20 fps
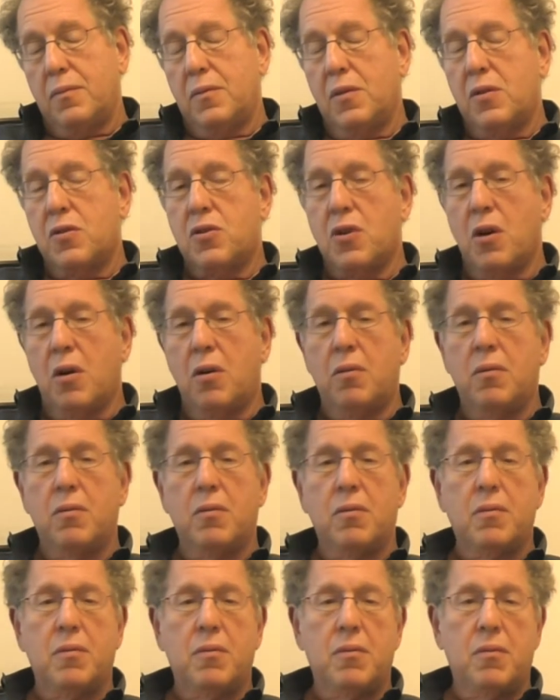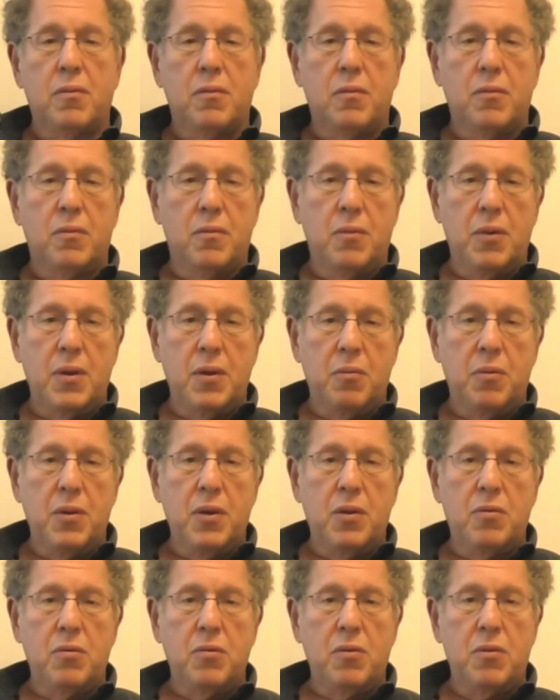So we
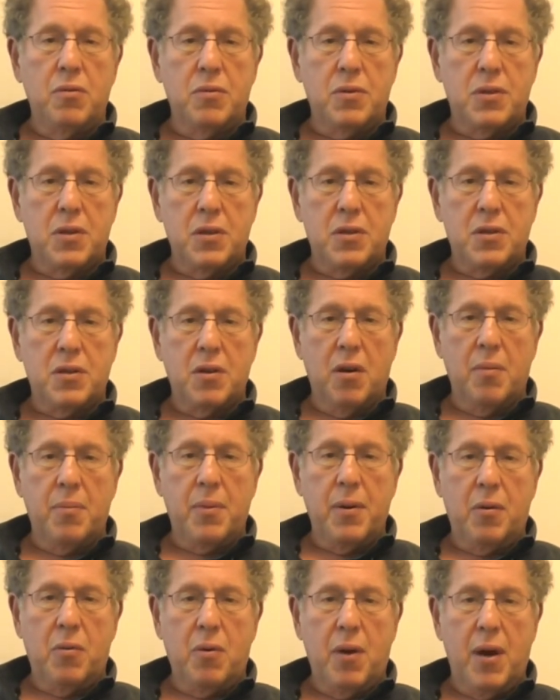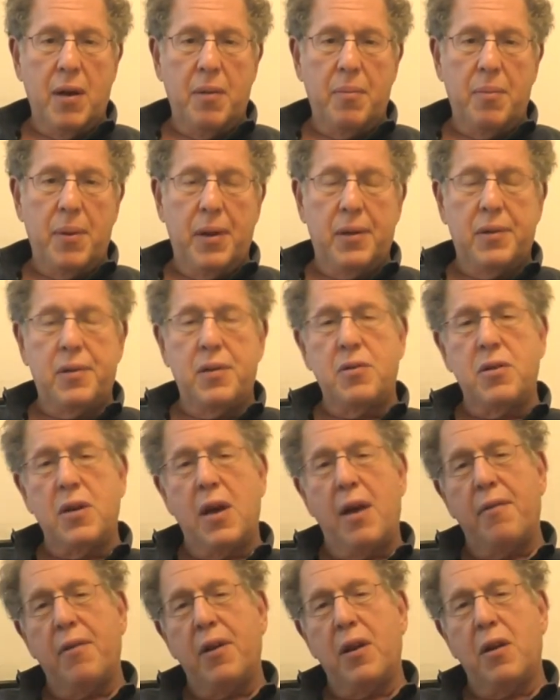do use this therapy quite a bit. Did you
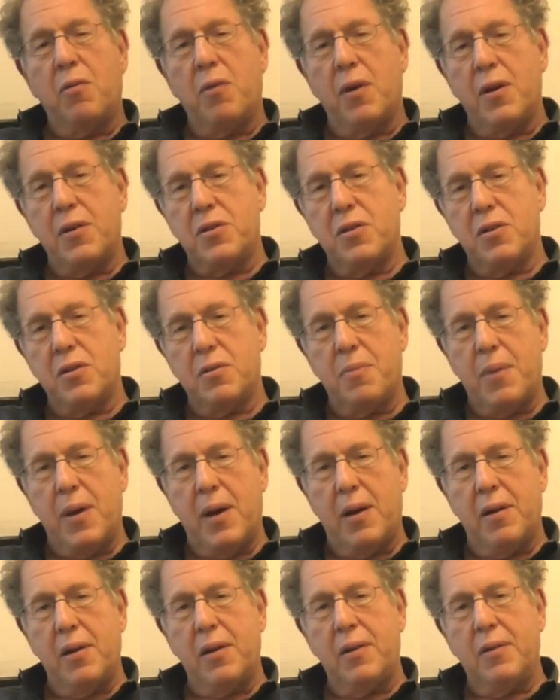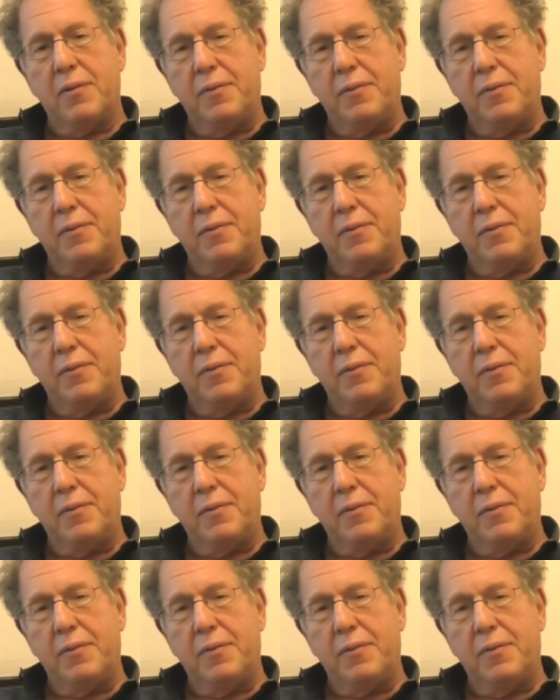have any questions about it?